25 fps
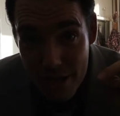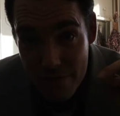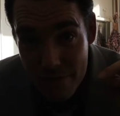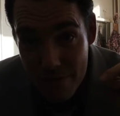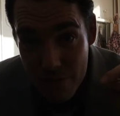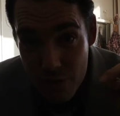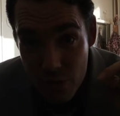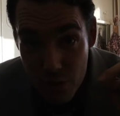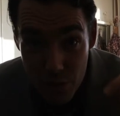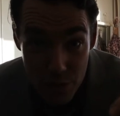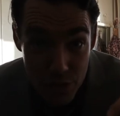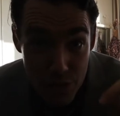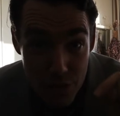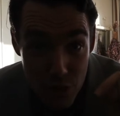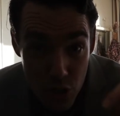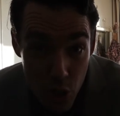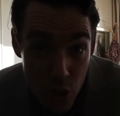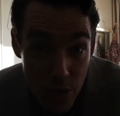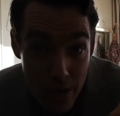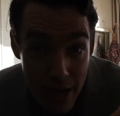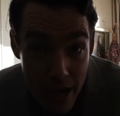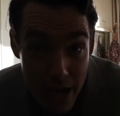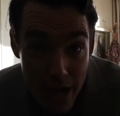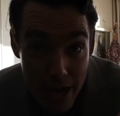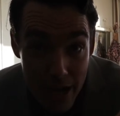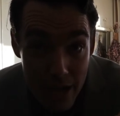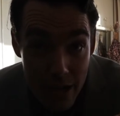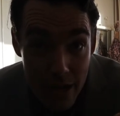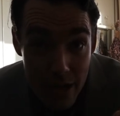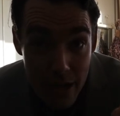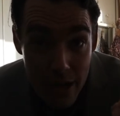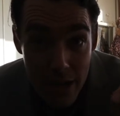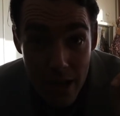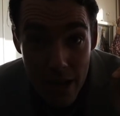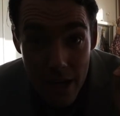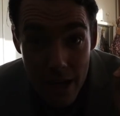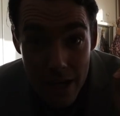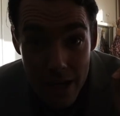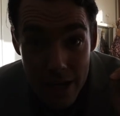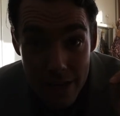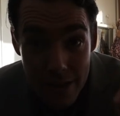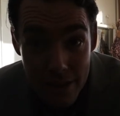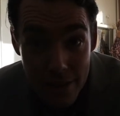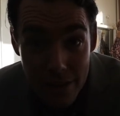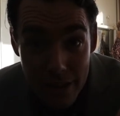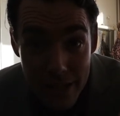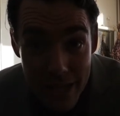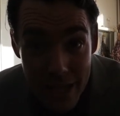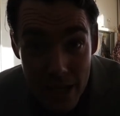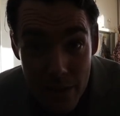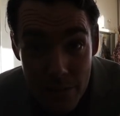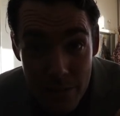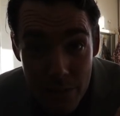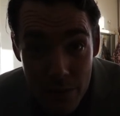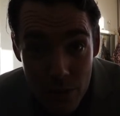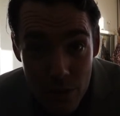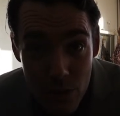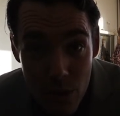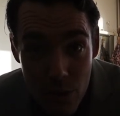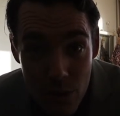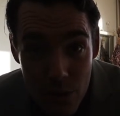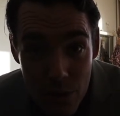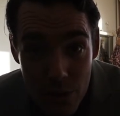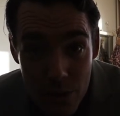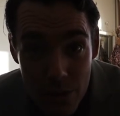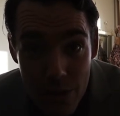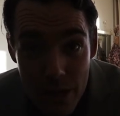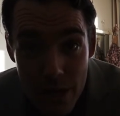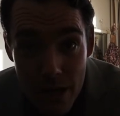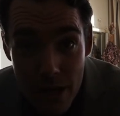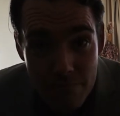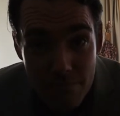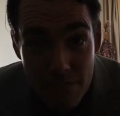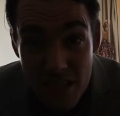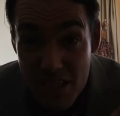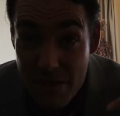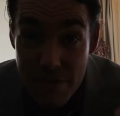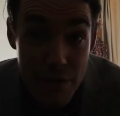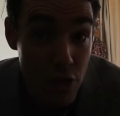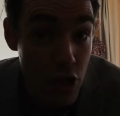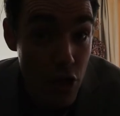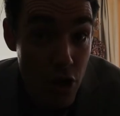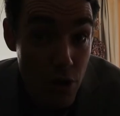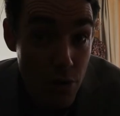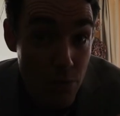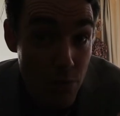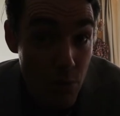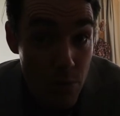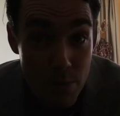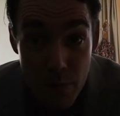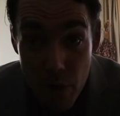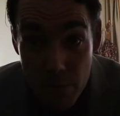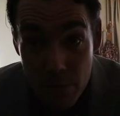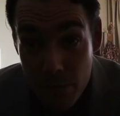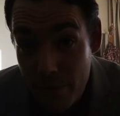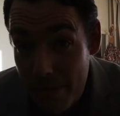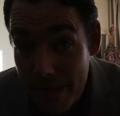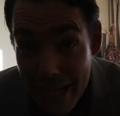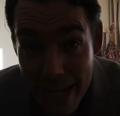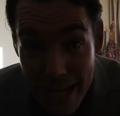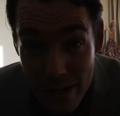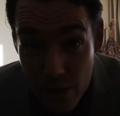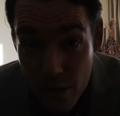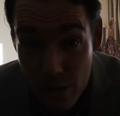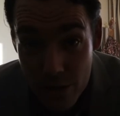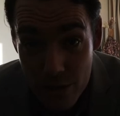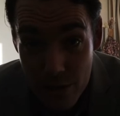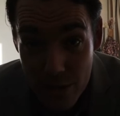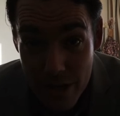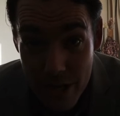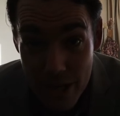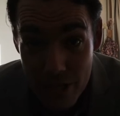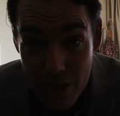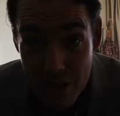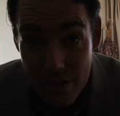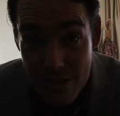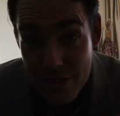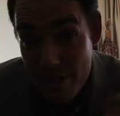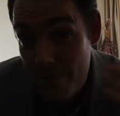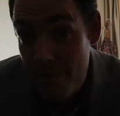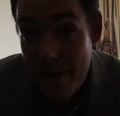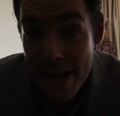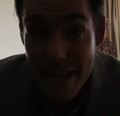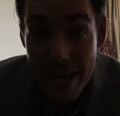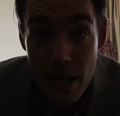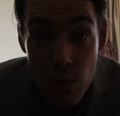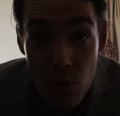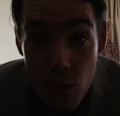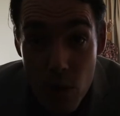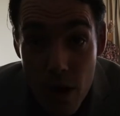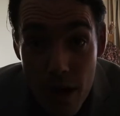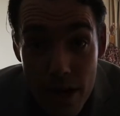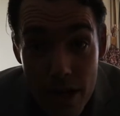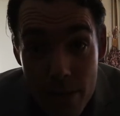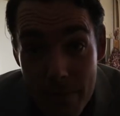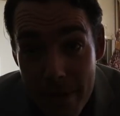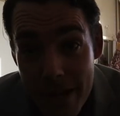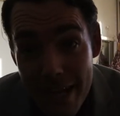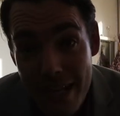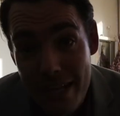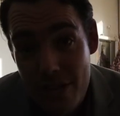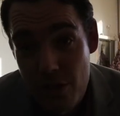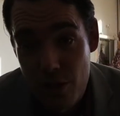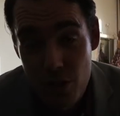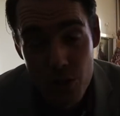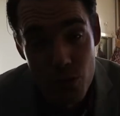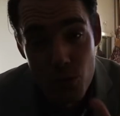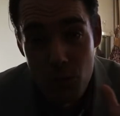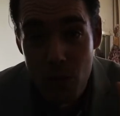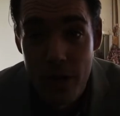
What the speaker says: for you to donate in the link below. This video will probably get no donations. It may get one, it may get two,